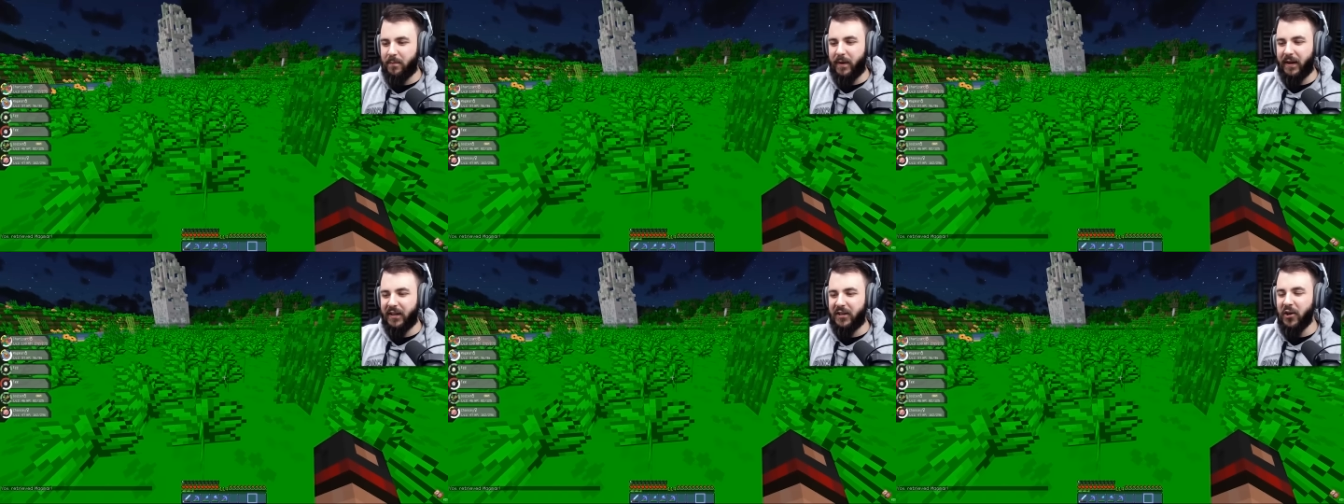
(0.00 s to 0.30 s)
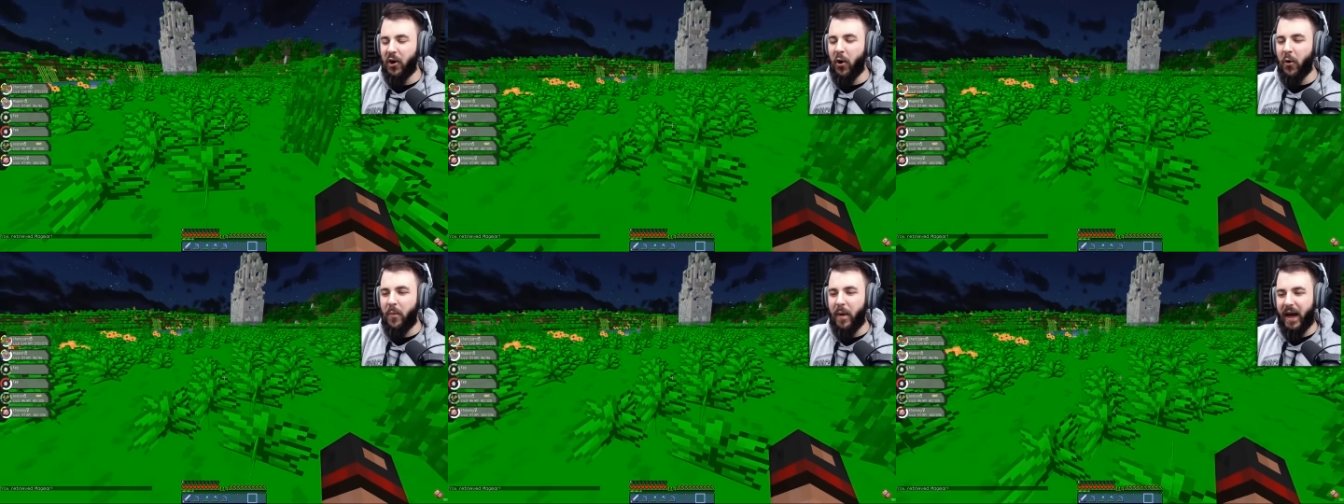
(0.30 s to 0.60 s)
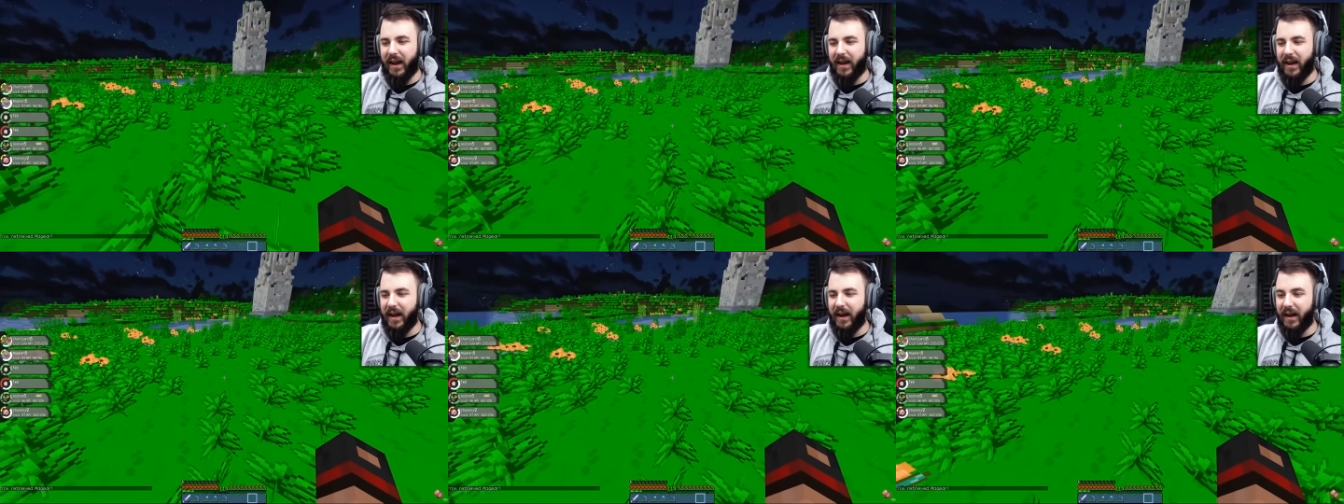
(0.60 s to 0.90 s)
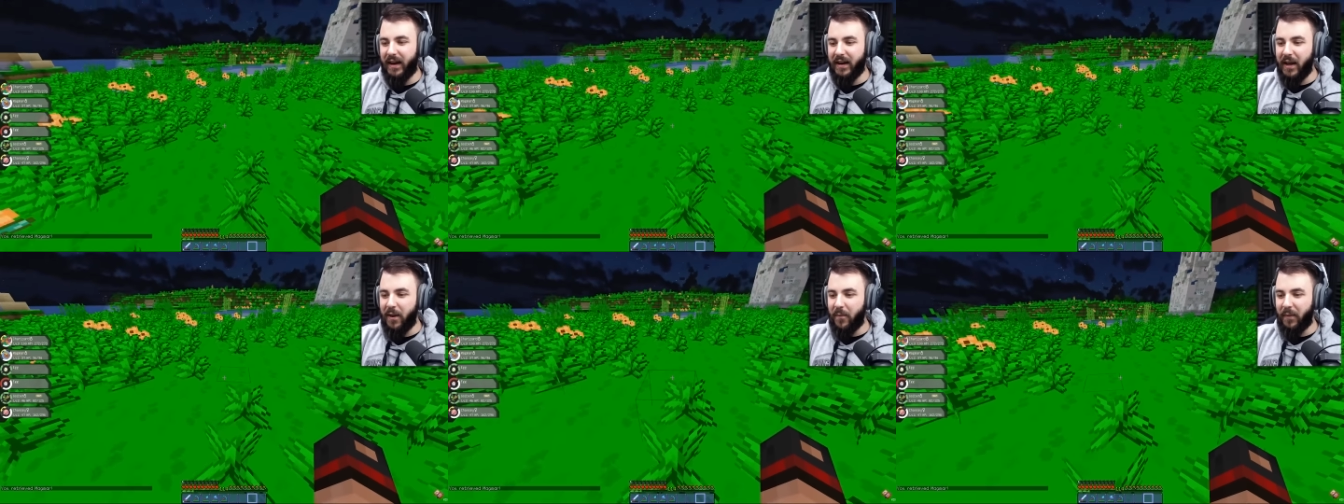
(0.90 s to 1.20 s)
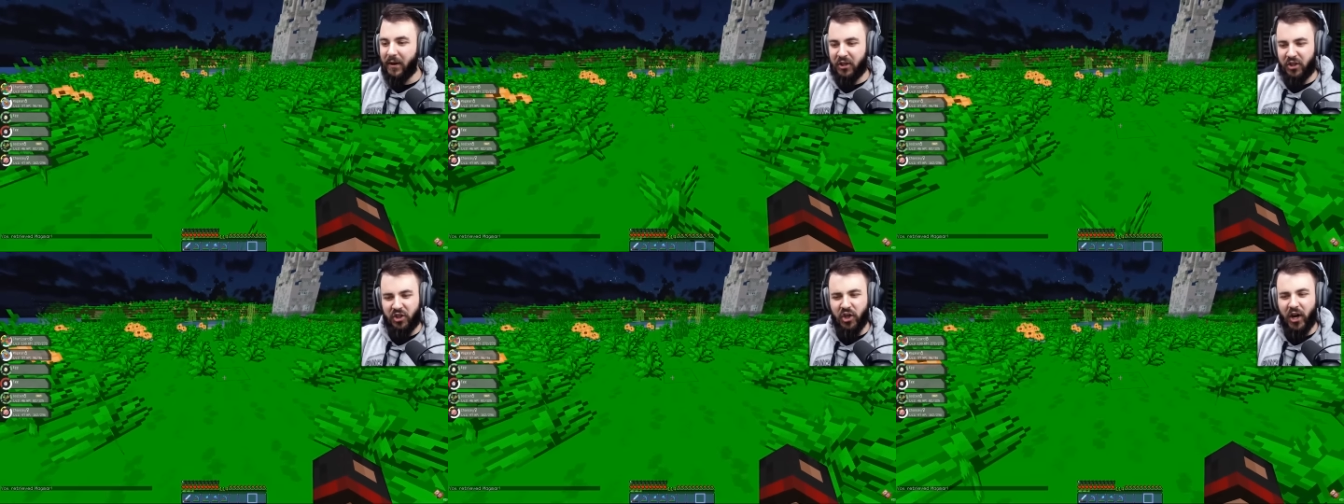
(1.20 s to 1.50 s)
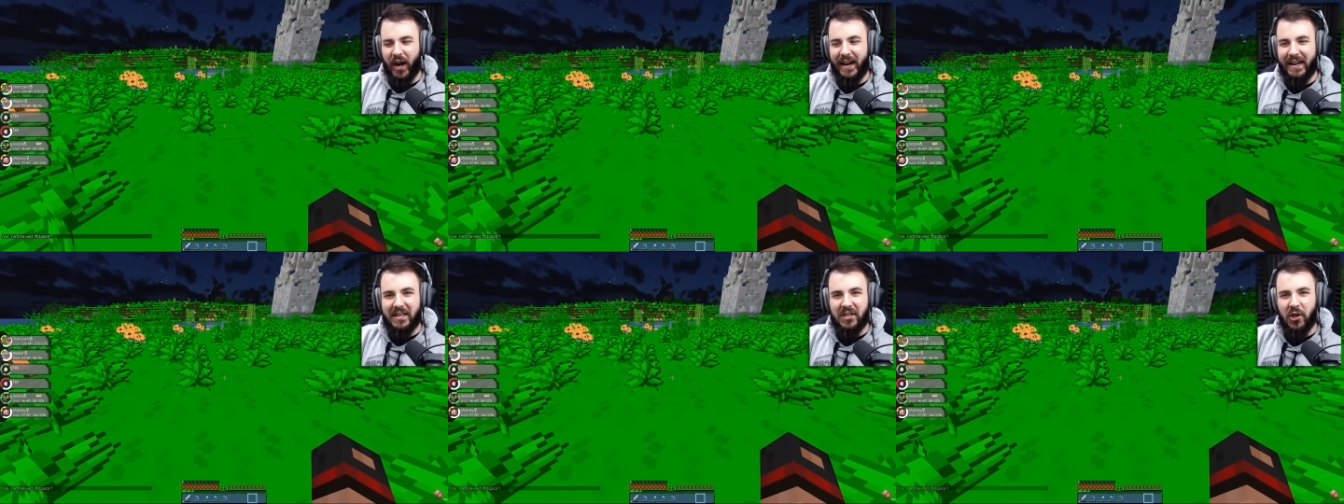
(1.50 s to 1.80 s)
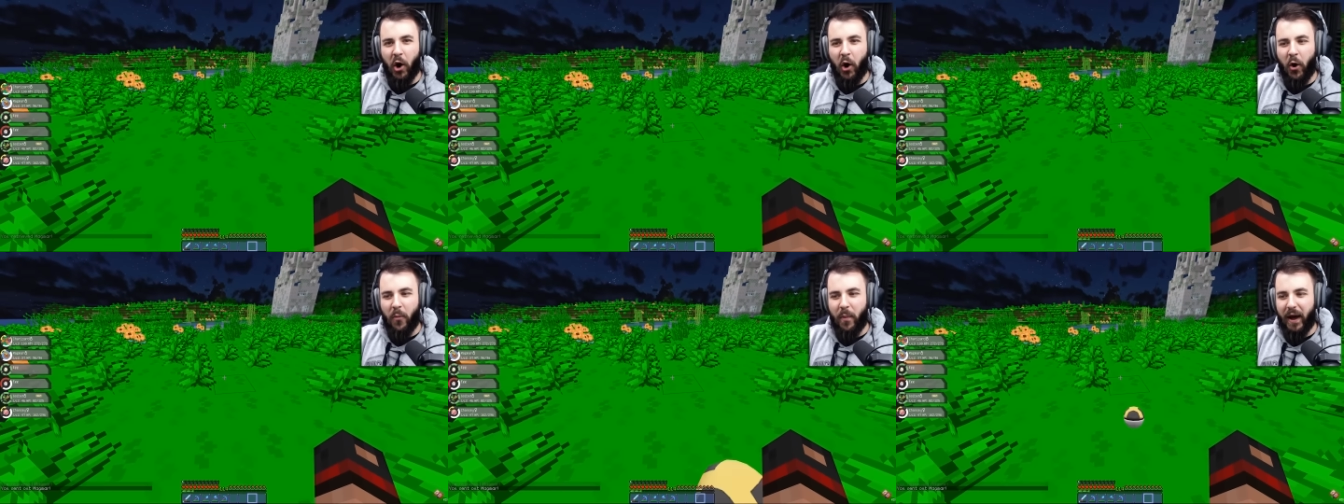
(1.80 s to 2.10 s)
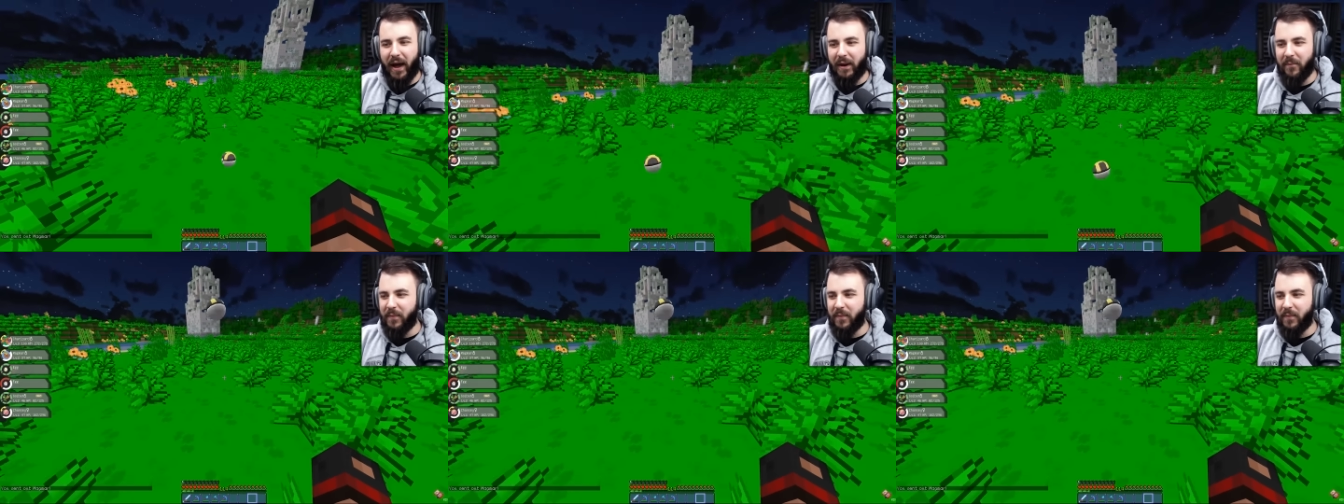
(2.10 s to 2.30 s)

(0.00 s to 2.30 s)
my Golbat out, my shiny Golbat,